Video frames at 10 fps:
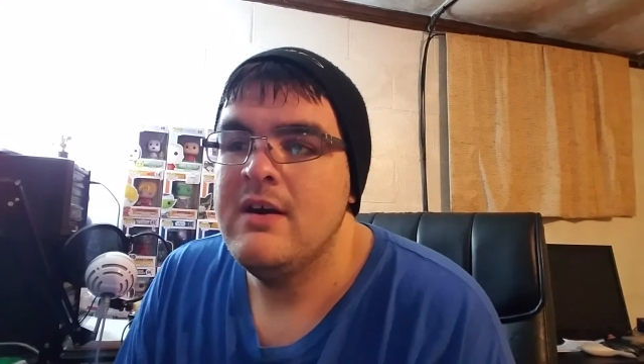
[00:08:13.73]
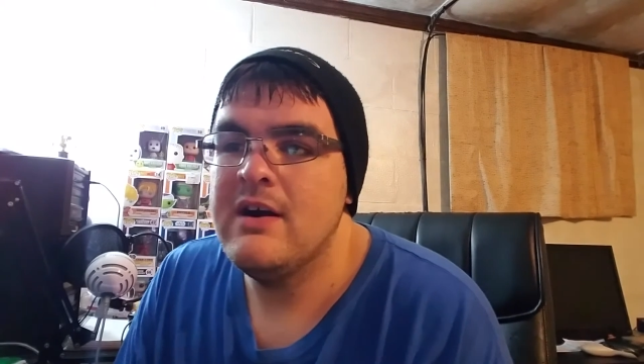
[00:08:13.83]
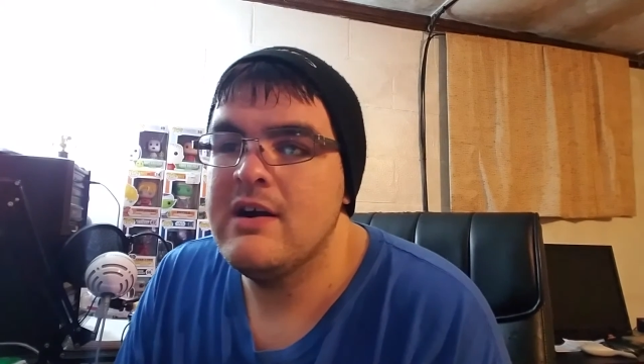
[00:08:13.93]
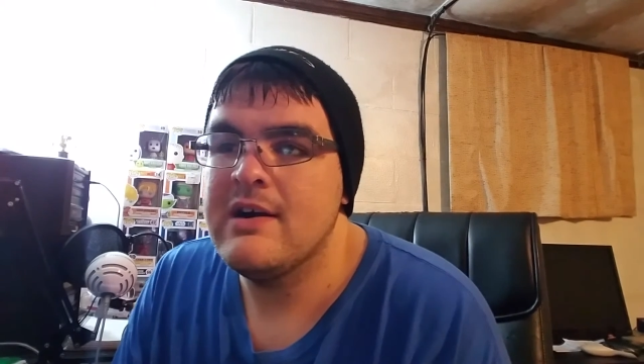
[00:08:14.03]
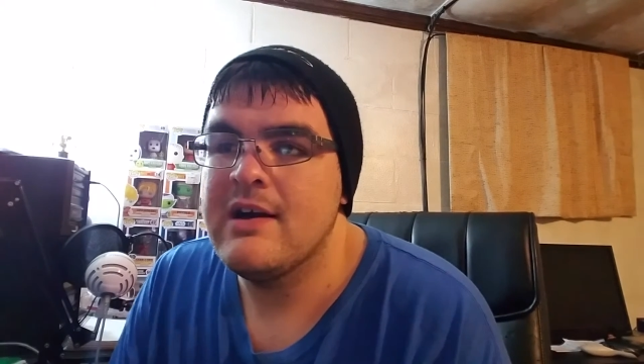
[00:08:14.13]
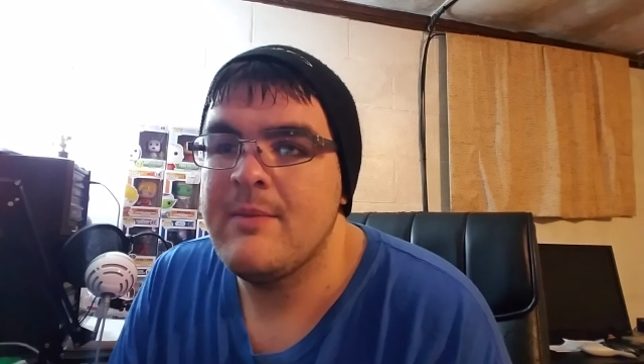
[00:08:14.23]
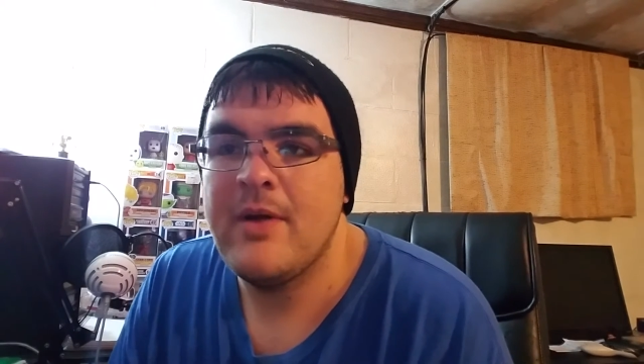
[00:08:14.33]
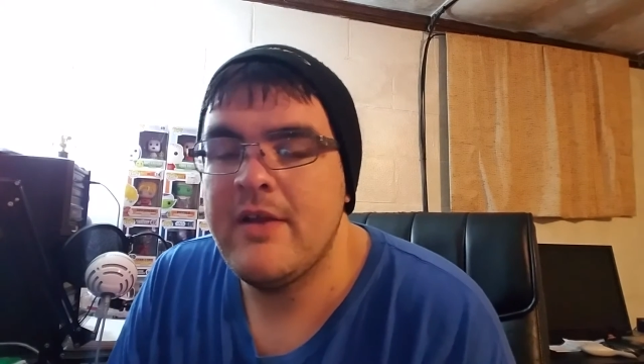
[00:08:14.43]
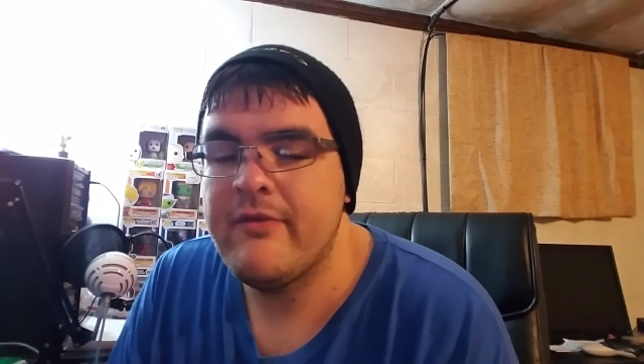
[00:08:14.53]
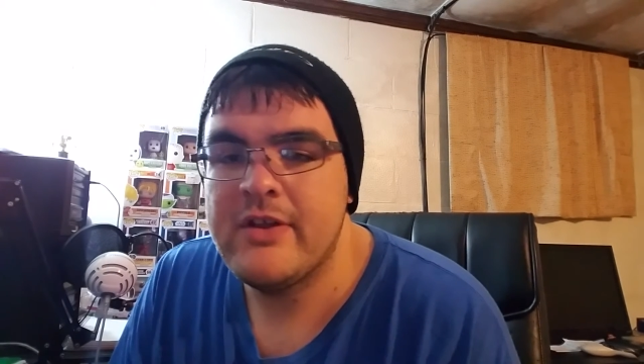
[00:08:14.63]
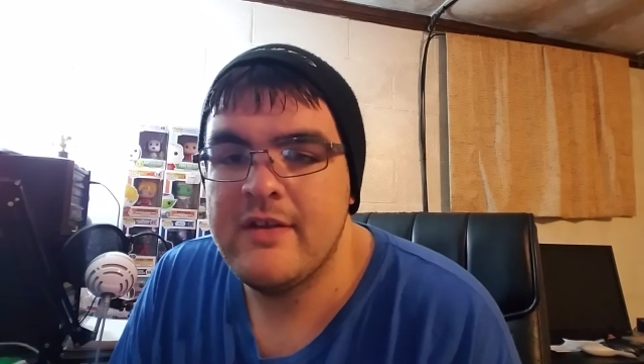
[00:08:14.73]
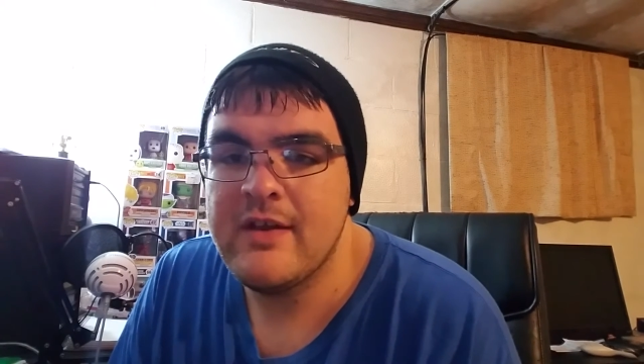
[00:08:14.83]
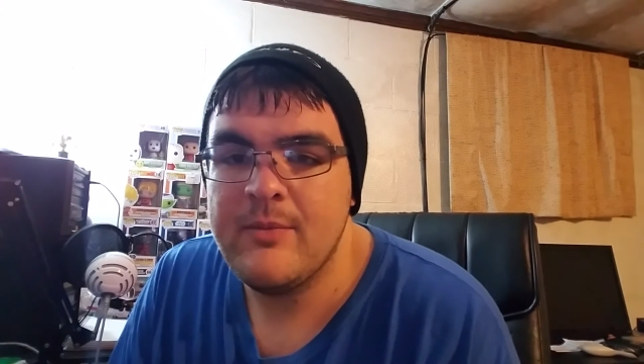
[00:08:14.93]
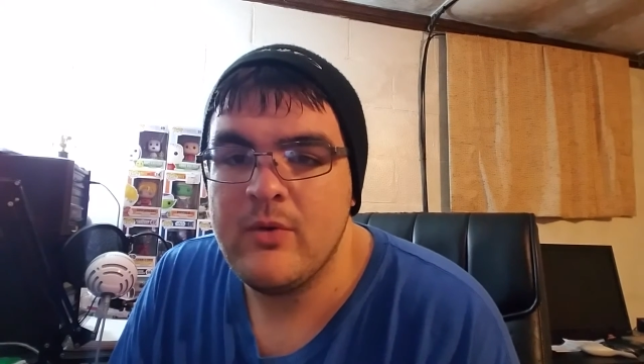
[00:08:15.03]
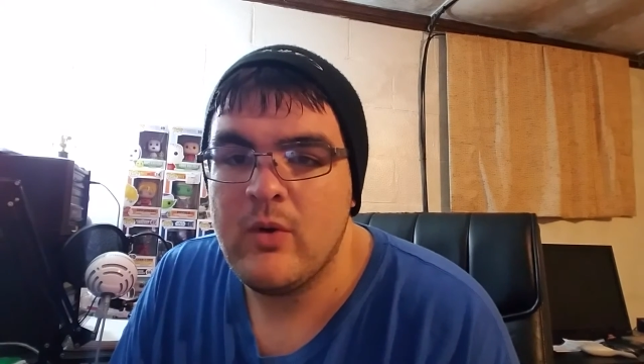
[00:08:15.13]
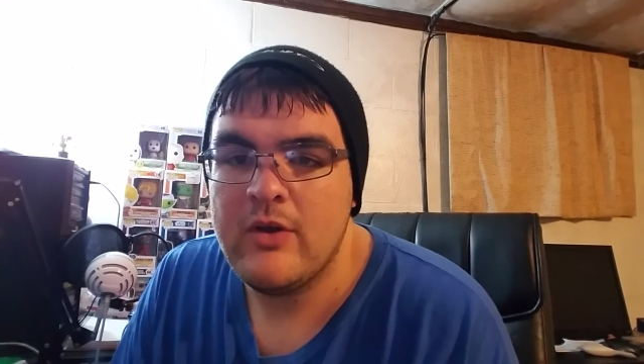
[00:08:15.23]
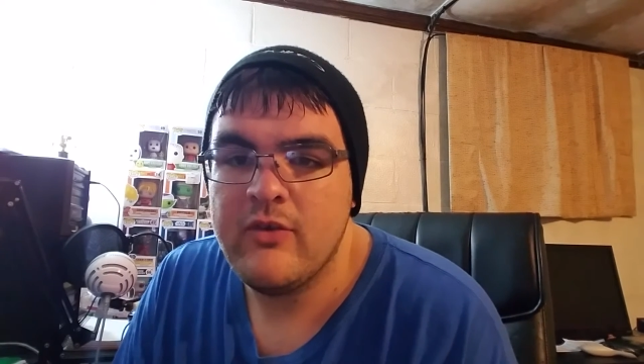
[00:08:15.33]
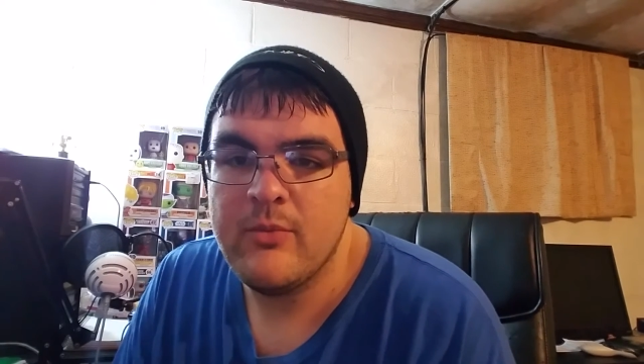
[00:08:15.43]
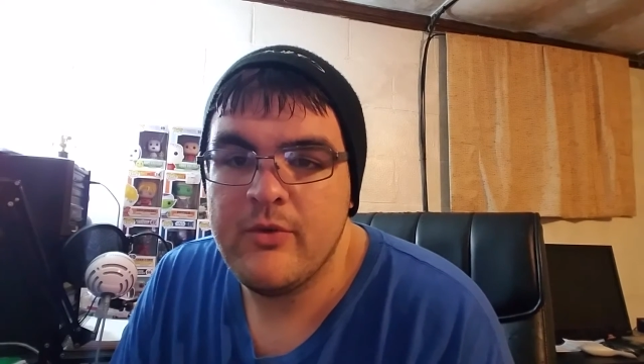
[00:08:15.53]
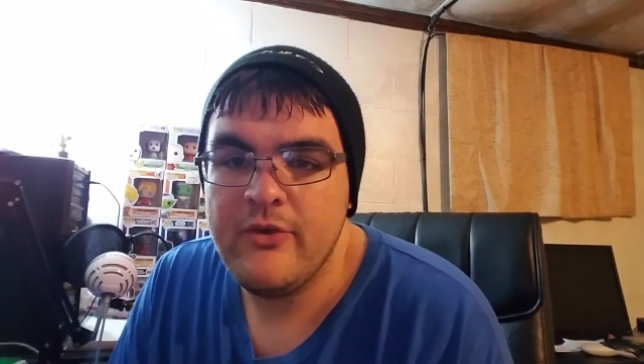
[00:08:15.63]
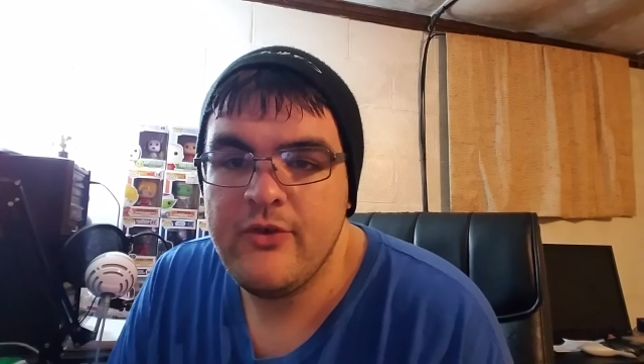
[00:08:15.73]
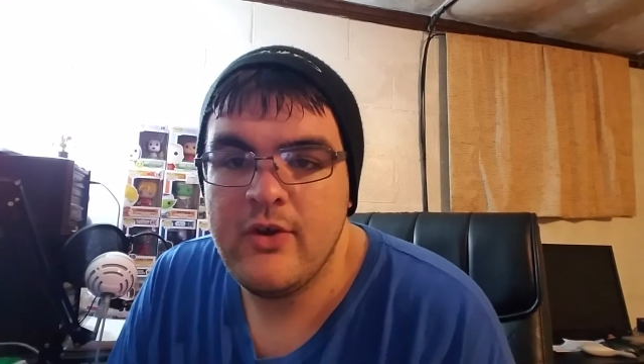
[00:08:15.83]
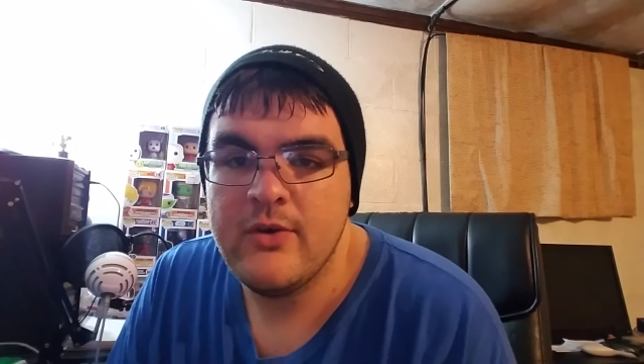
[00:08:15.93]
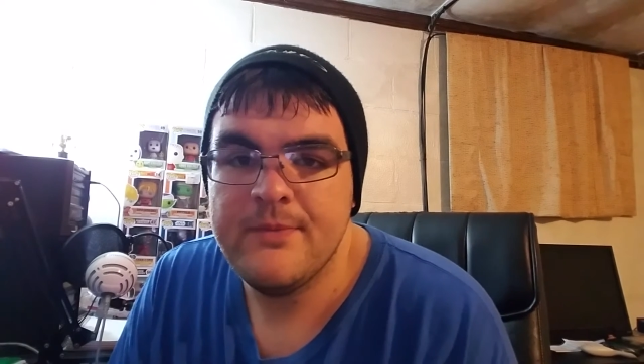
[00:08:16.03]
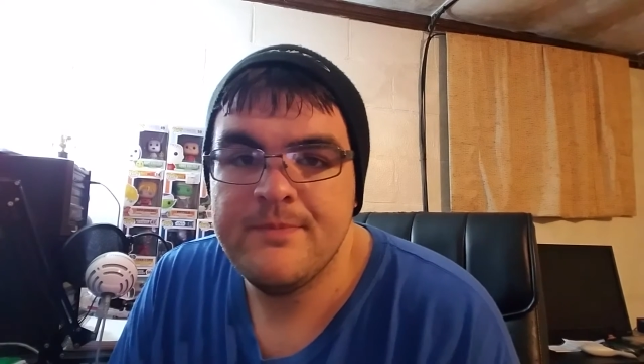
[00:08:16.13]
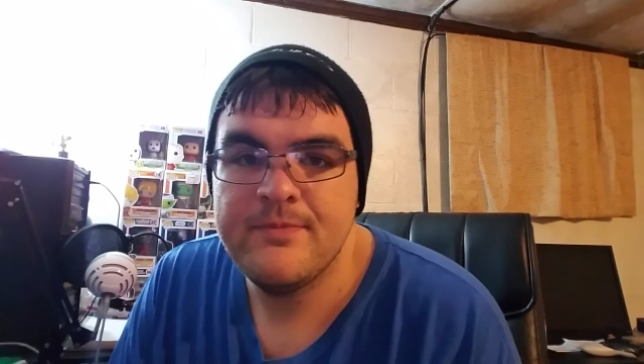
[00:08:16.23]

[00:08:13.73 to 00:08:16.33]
I'm not even going to attempt to watch the pre-show.